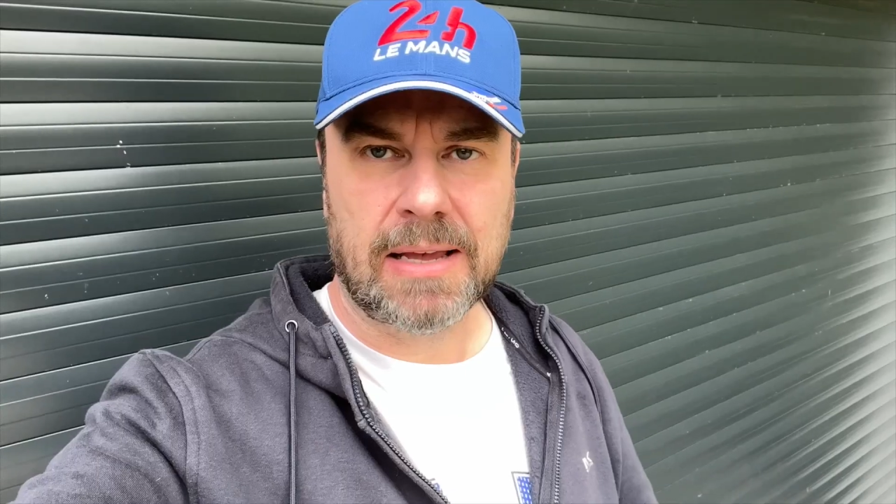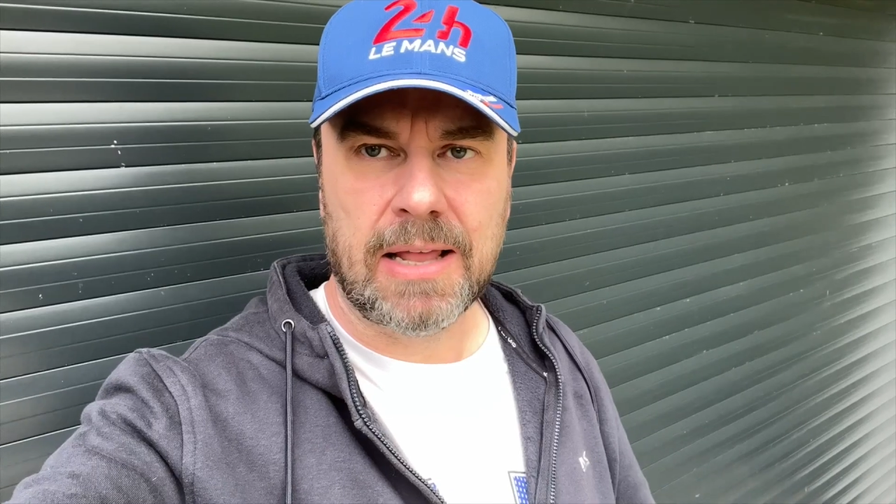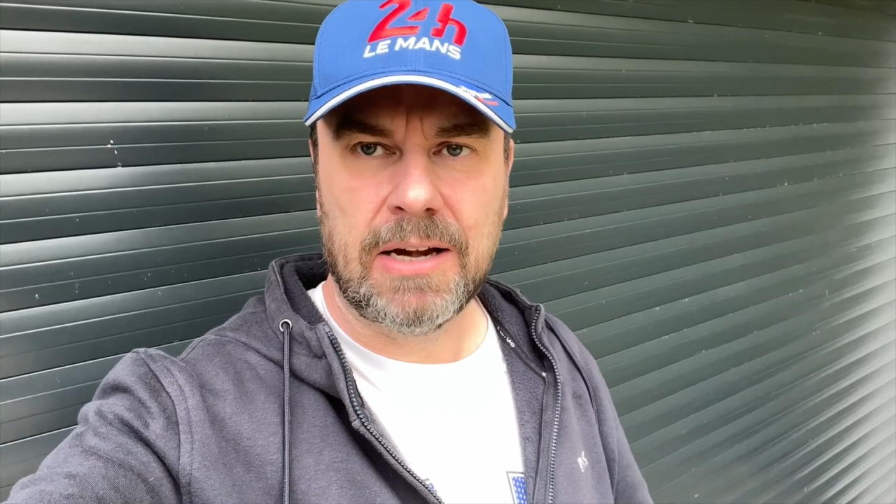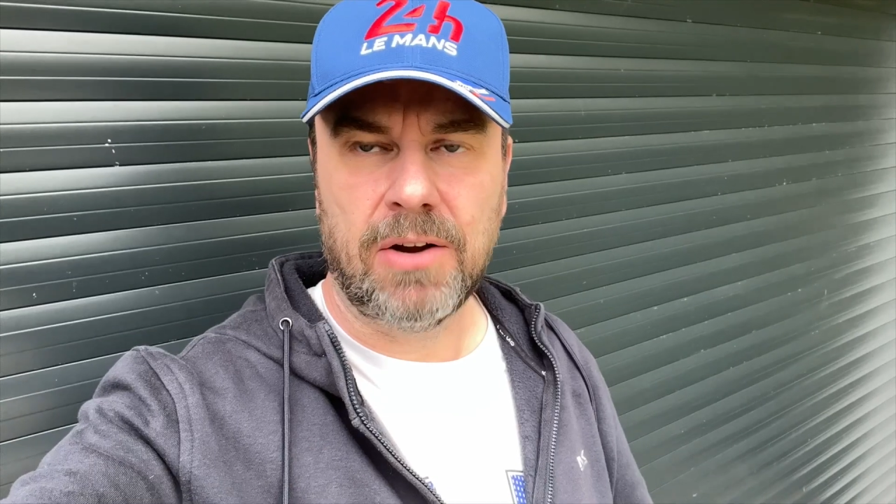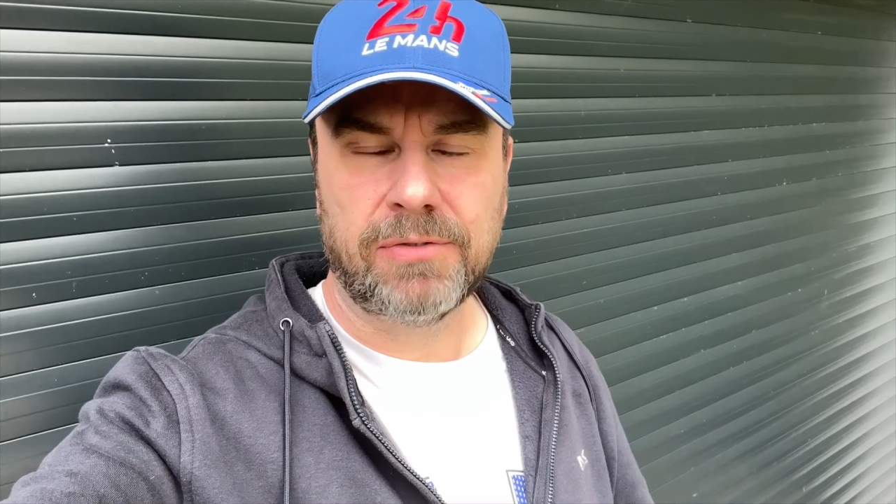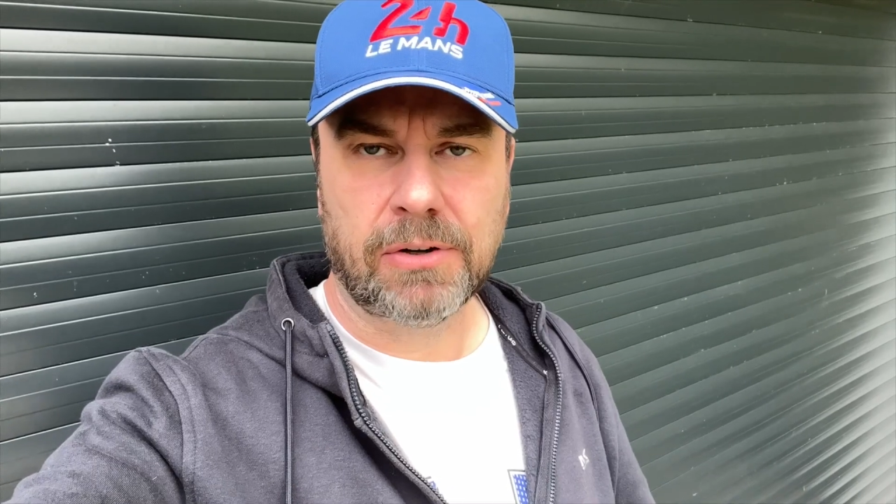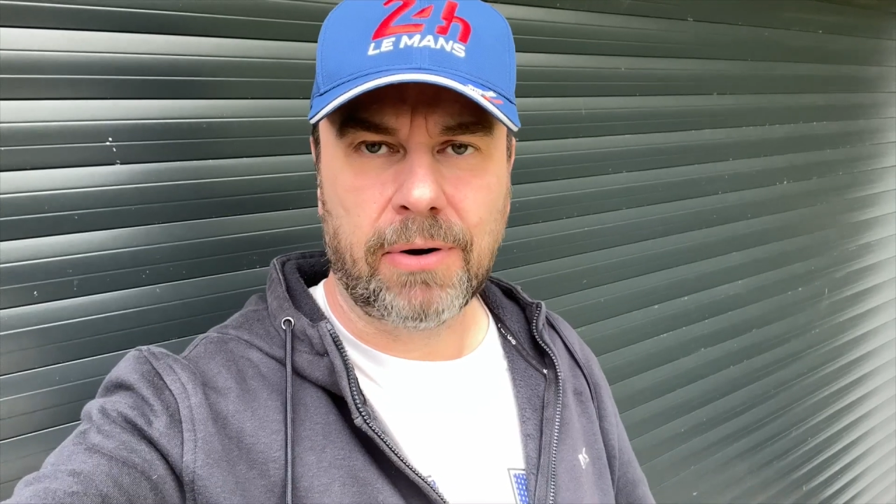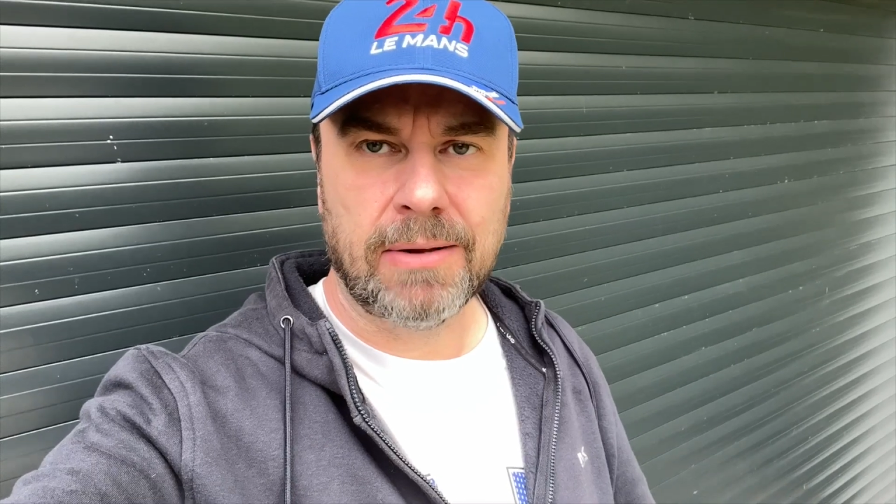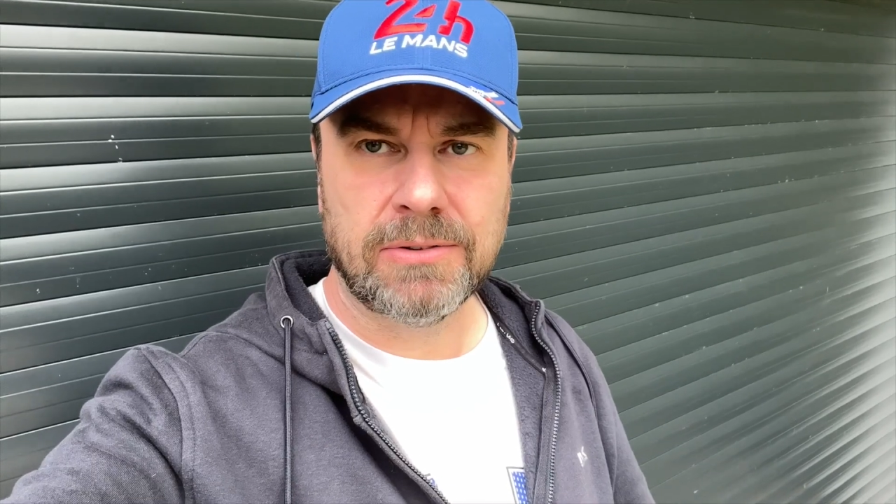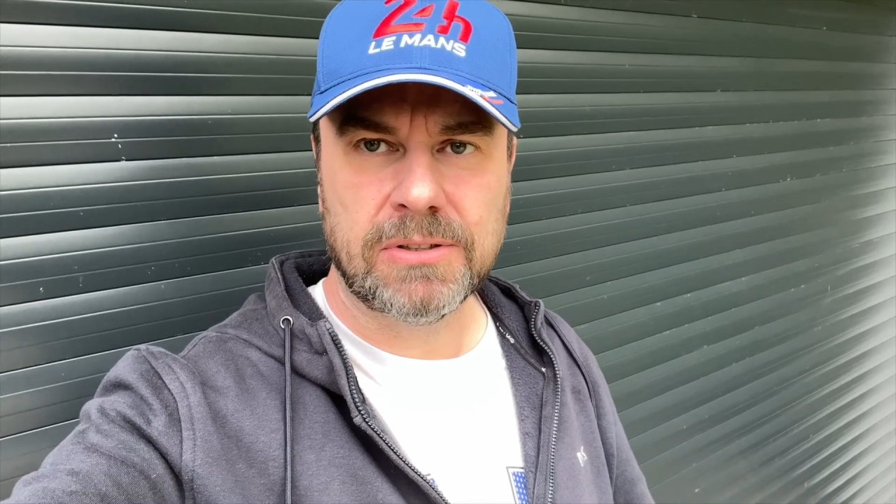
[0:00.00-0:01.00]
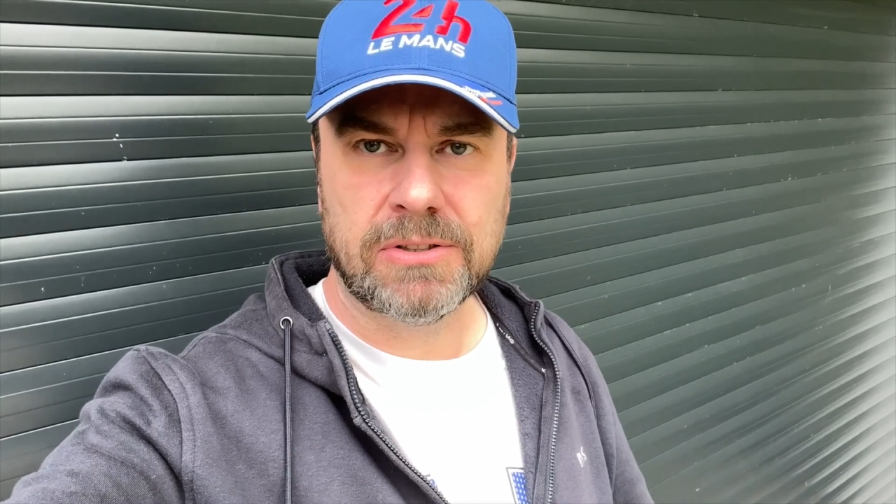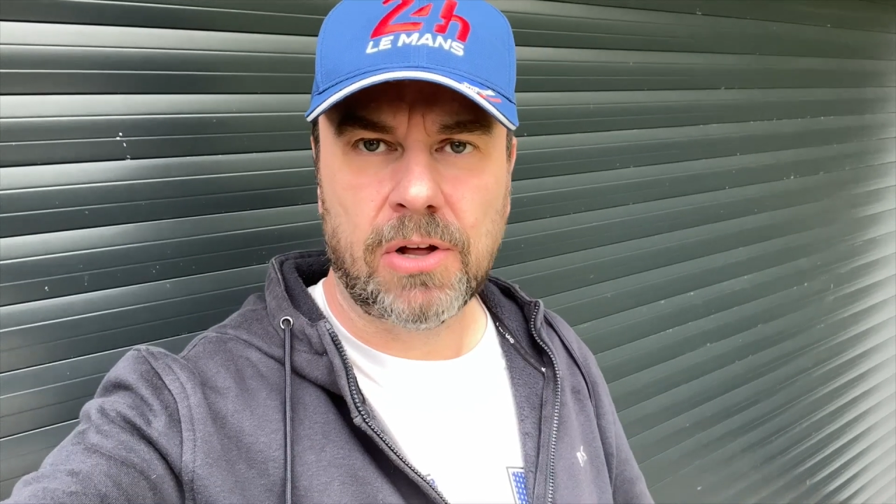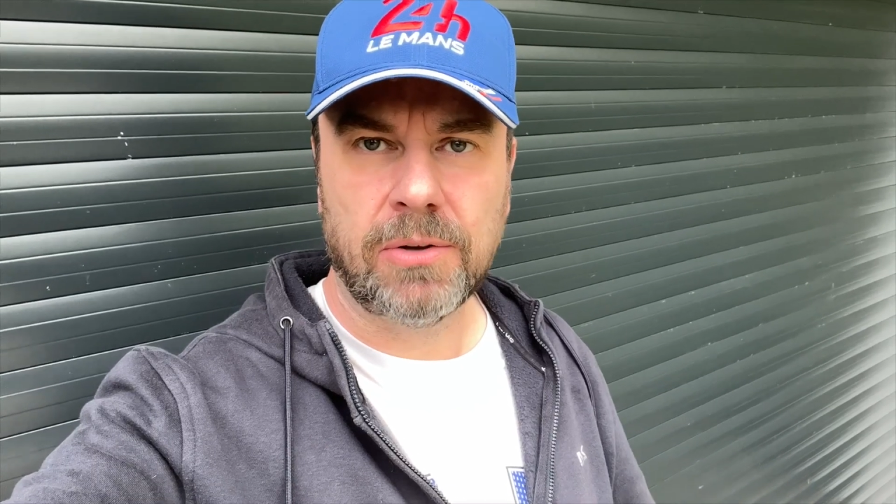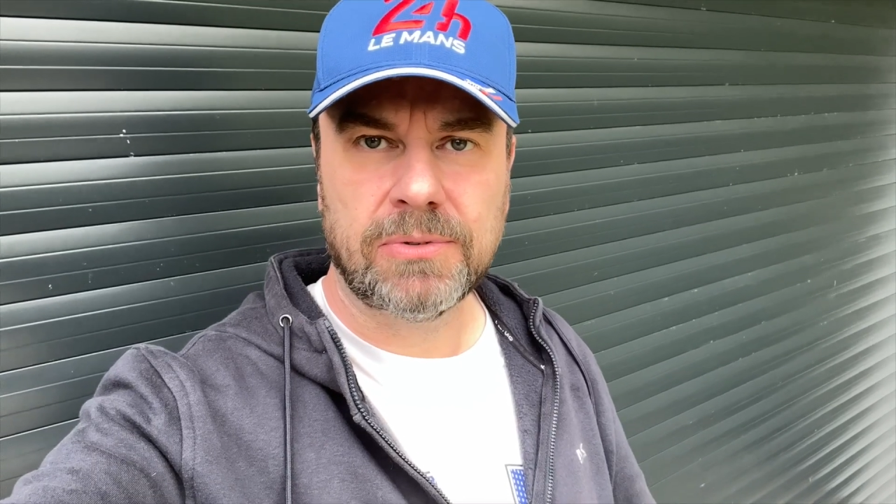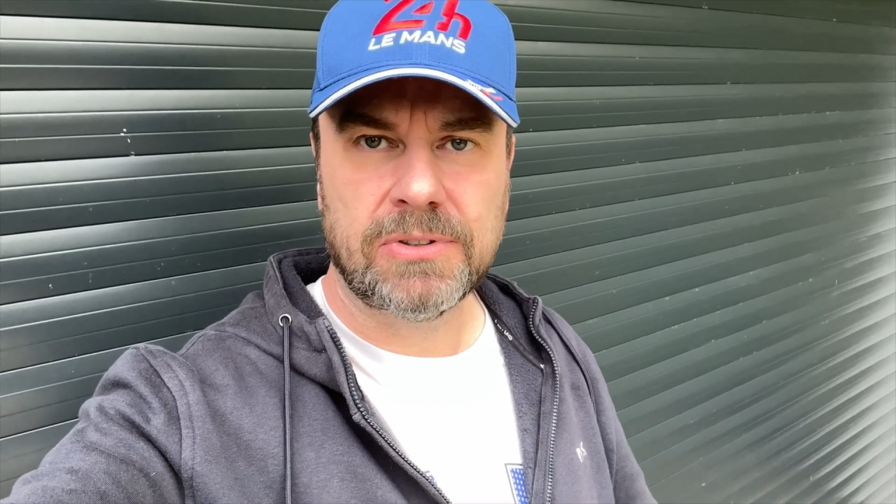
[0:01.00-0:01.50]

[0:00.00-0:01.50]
getting it off the ground to start